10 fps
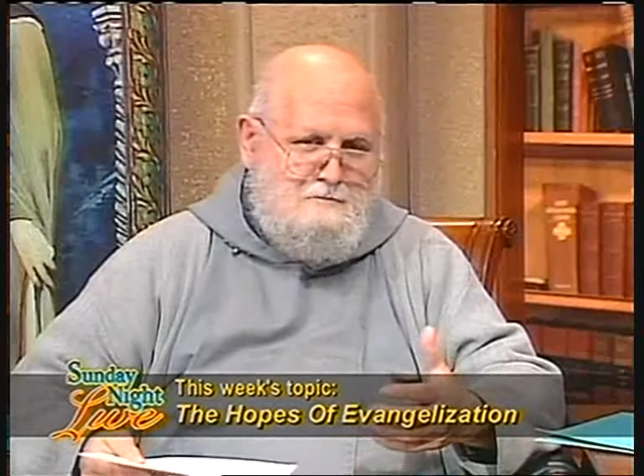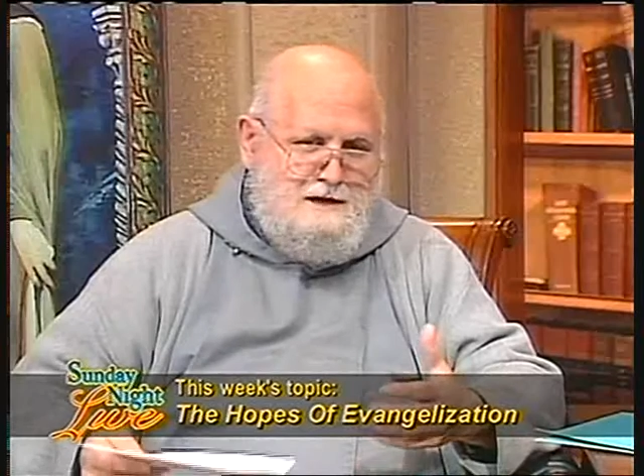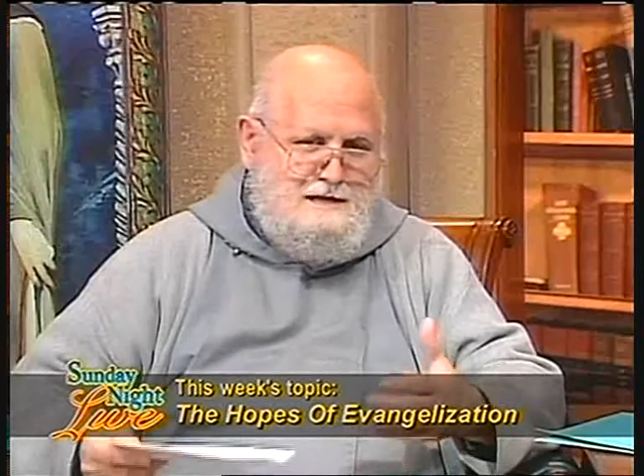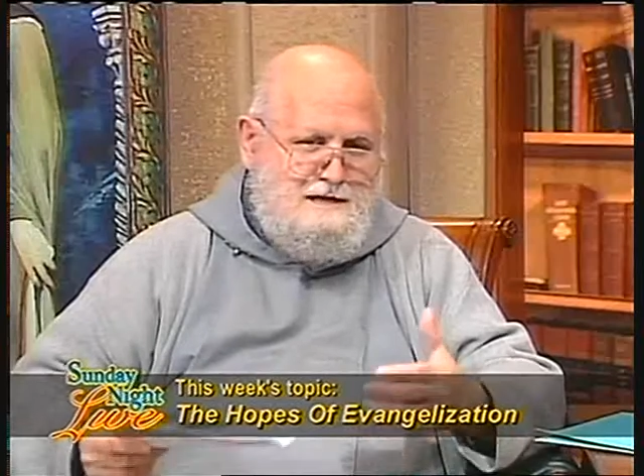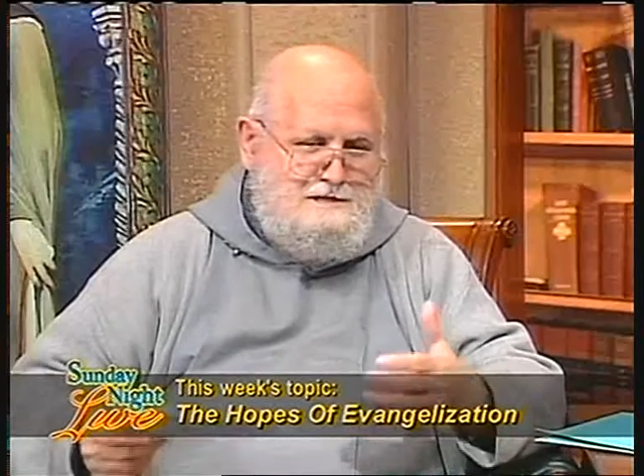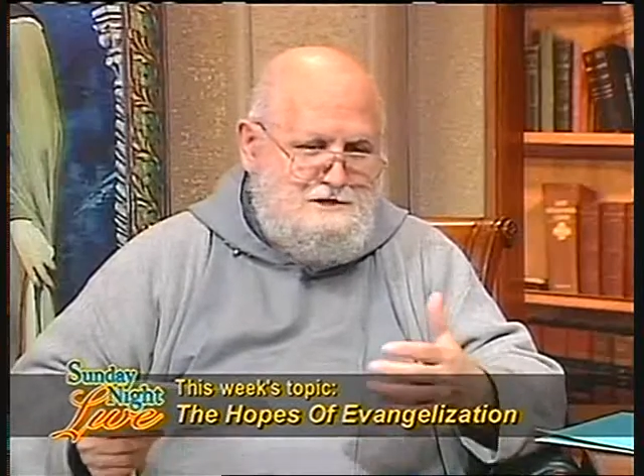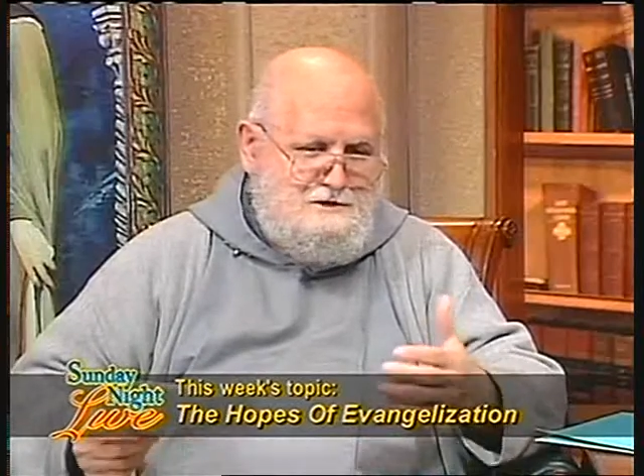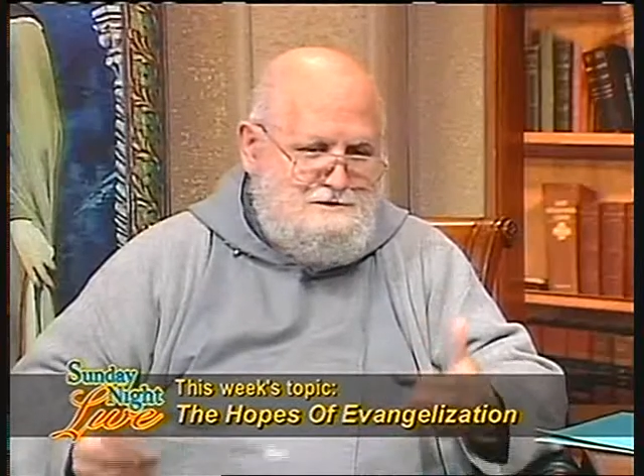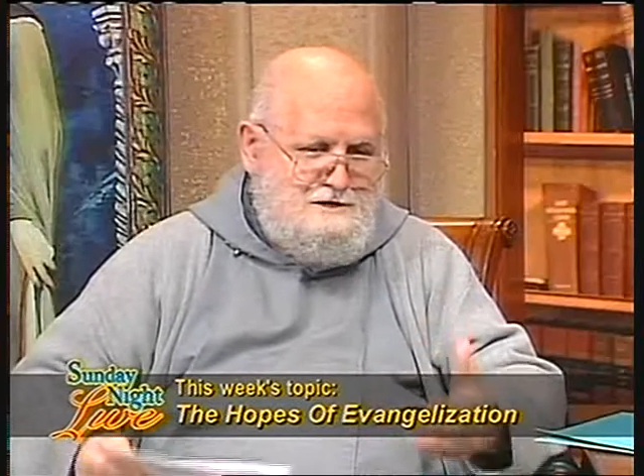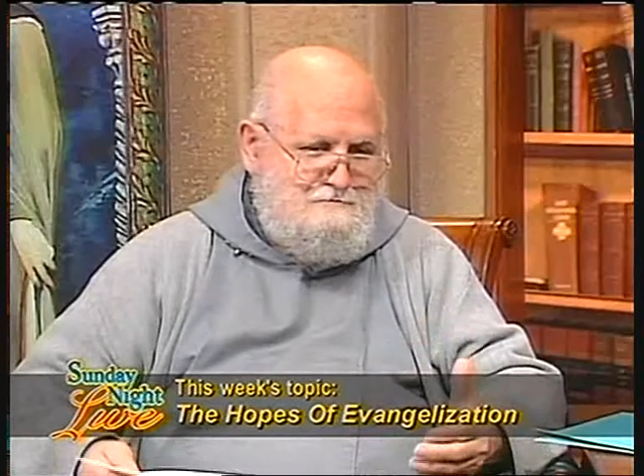when he
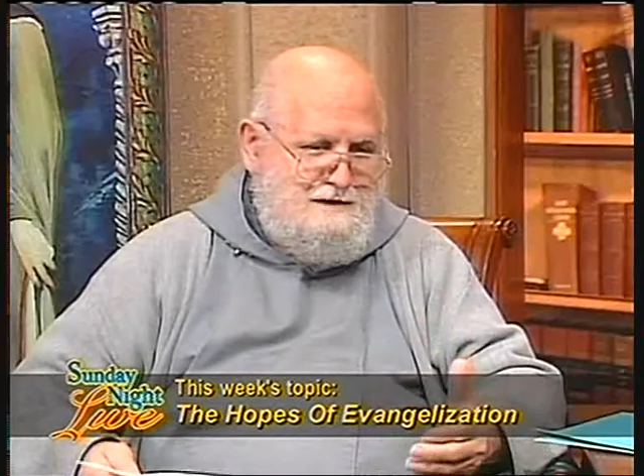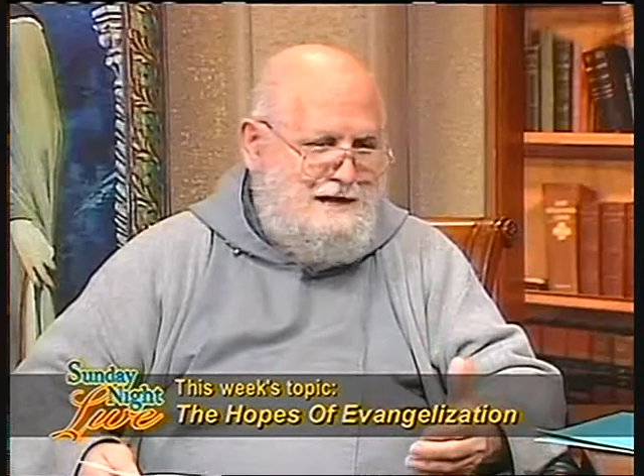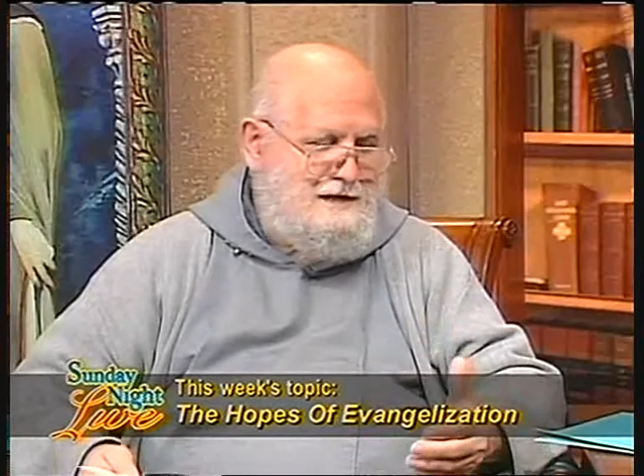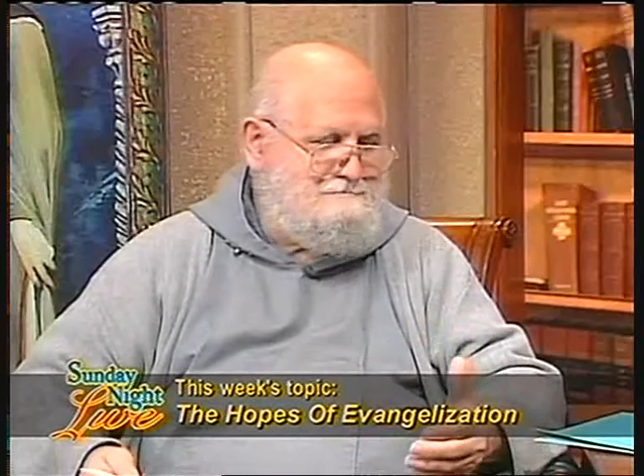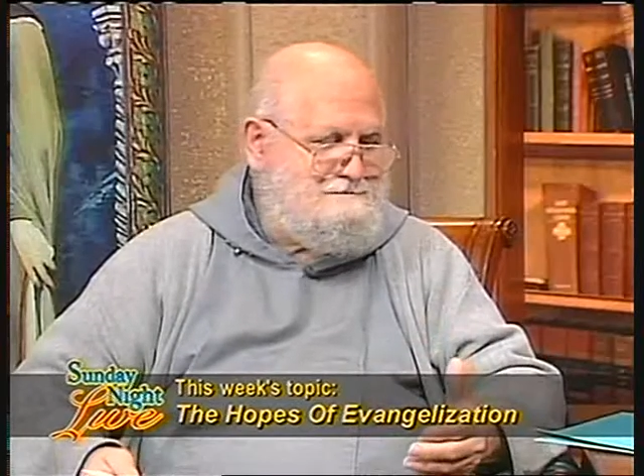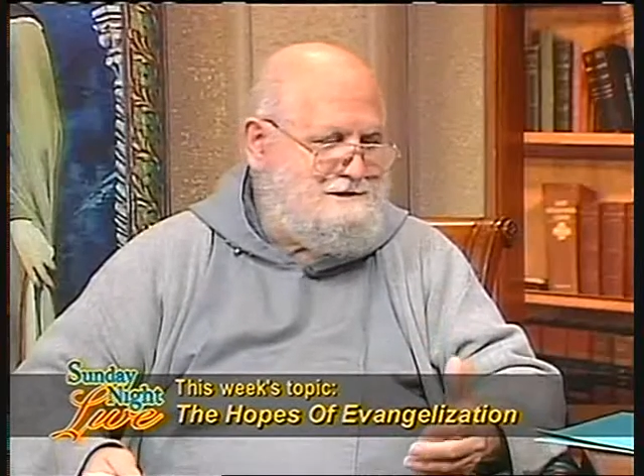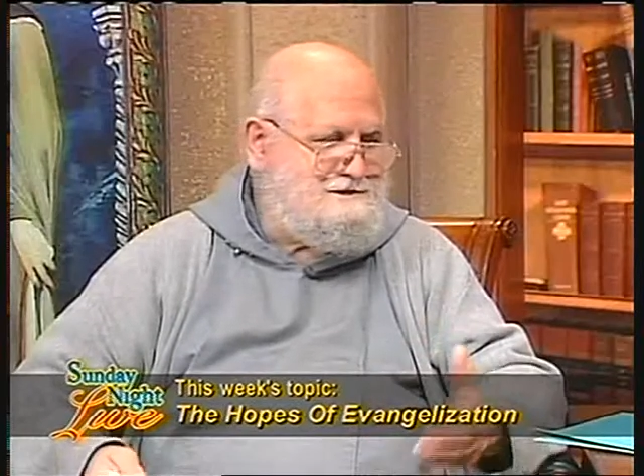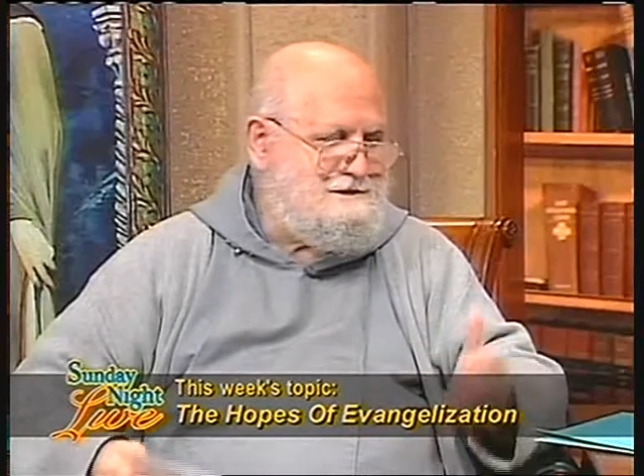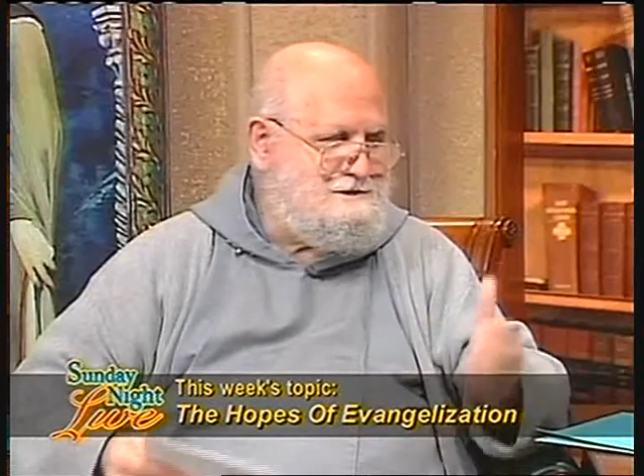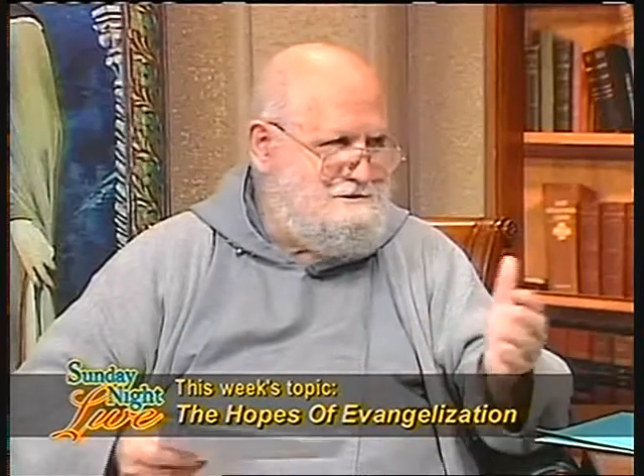turned it around,
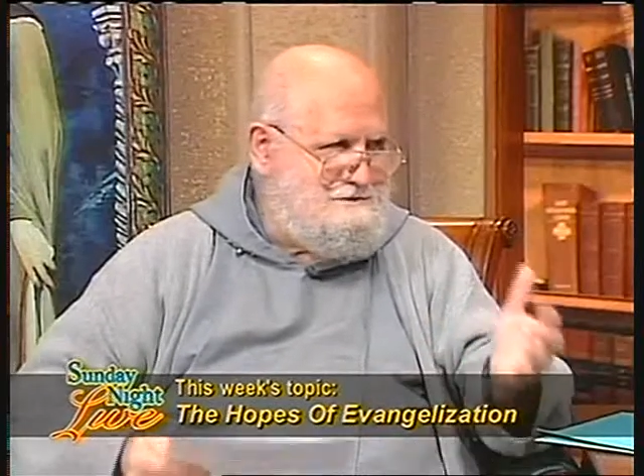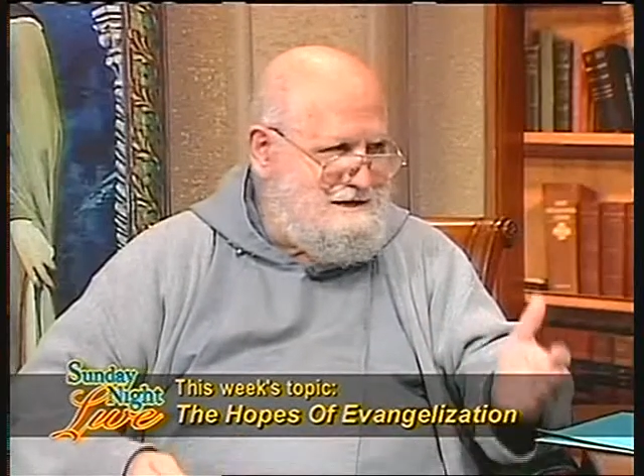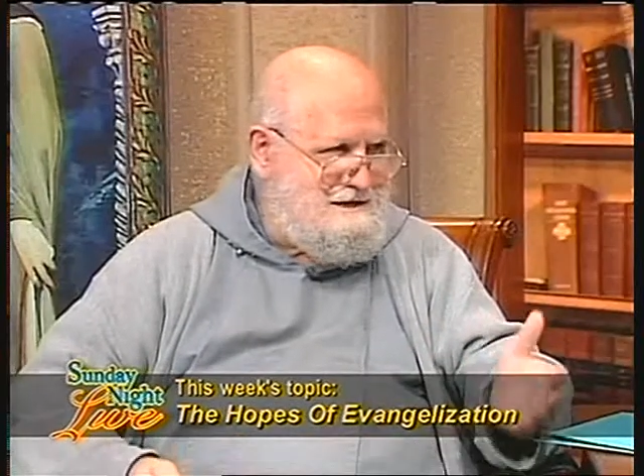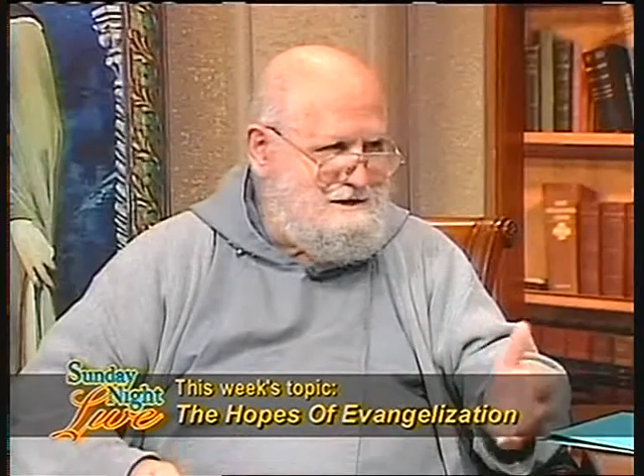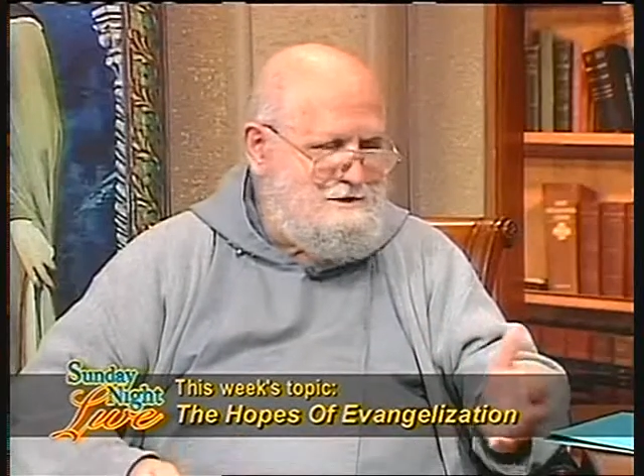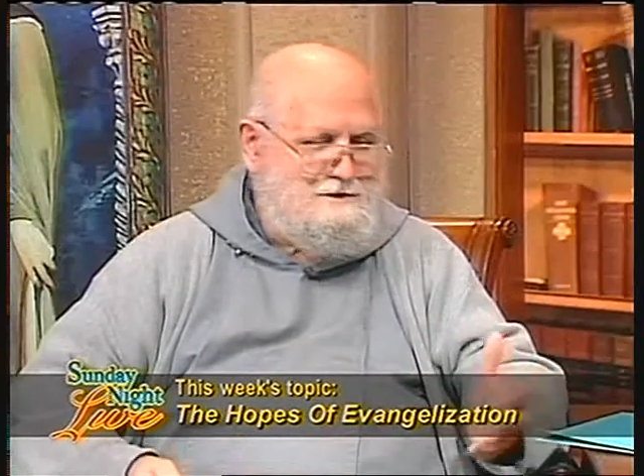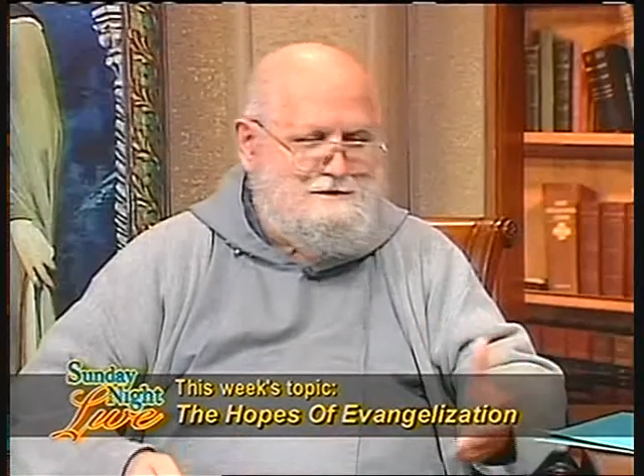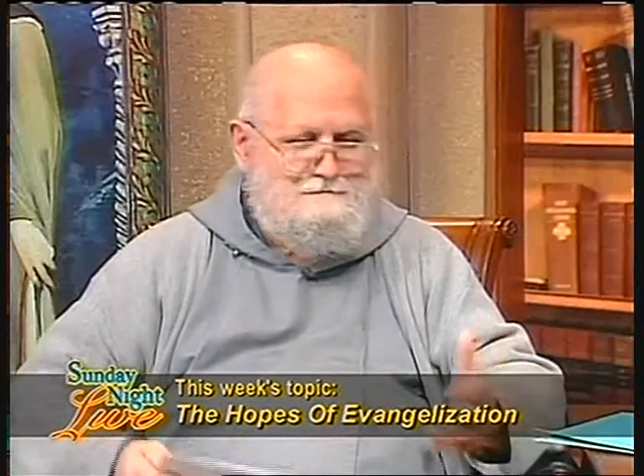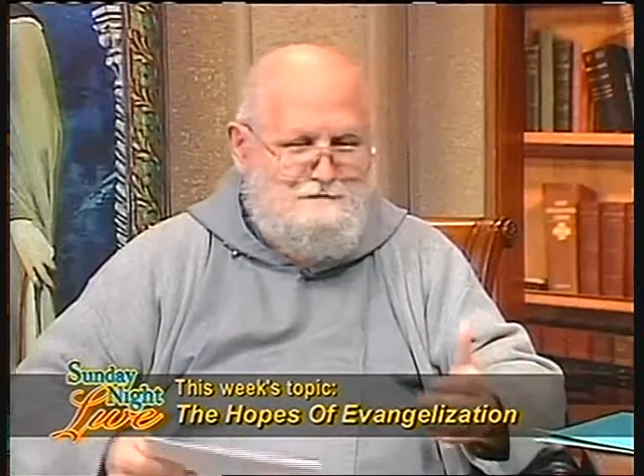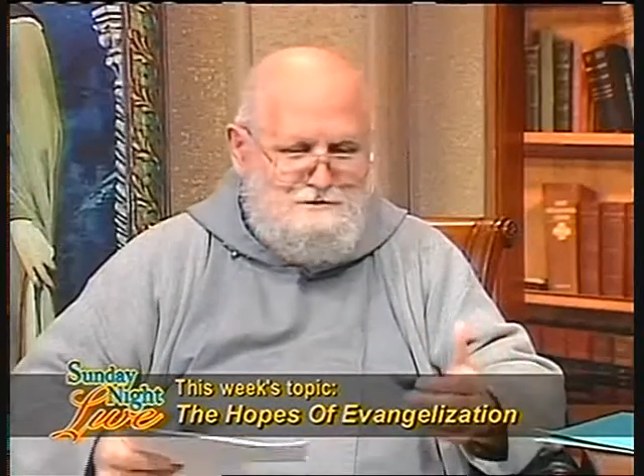just as you did in your
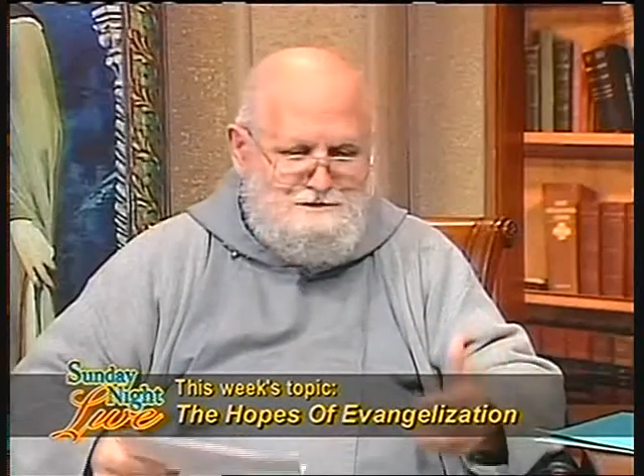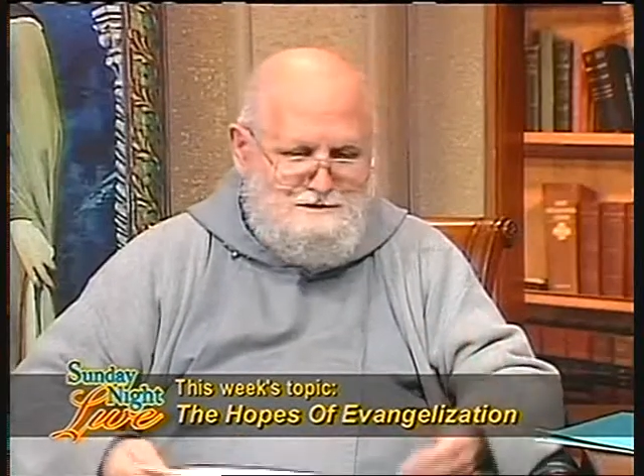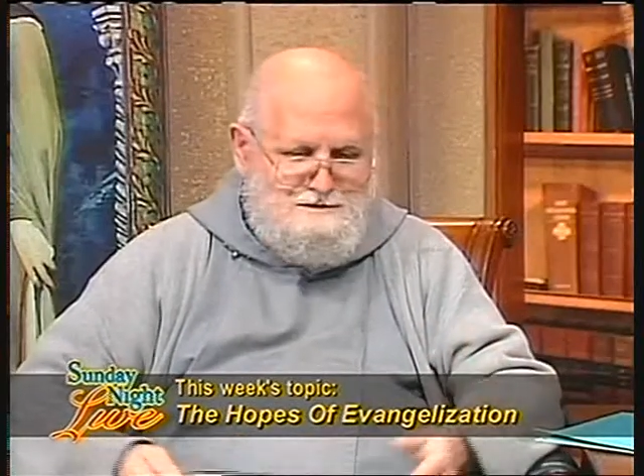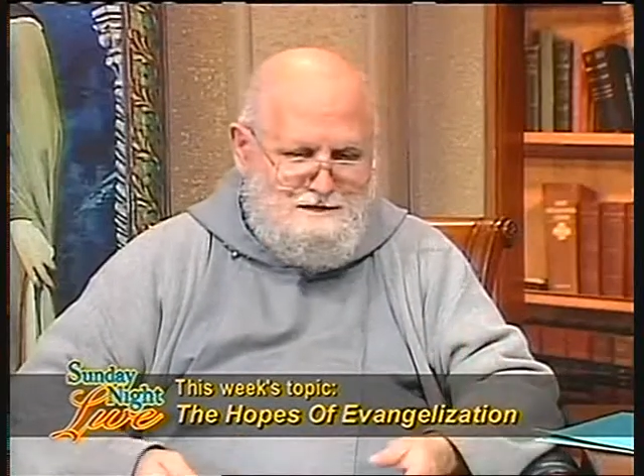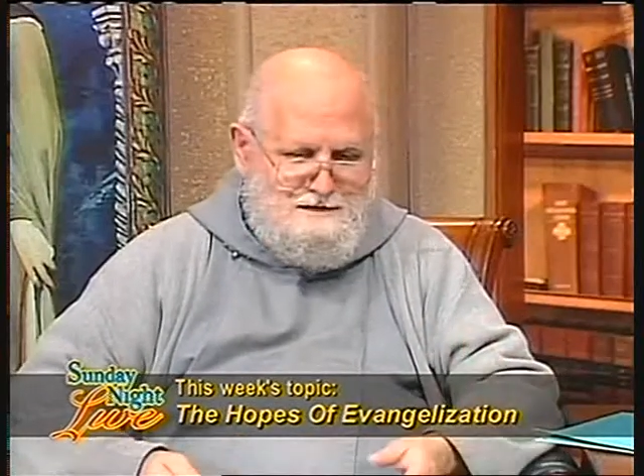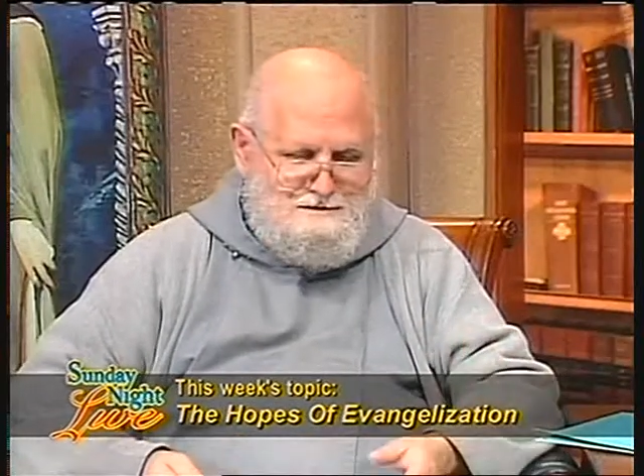conversion,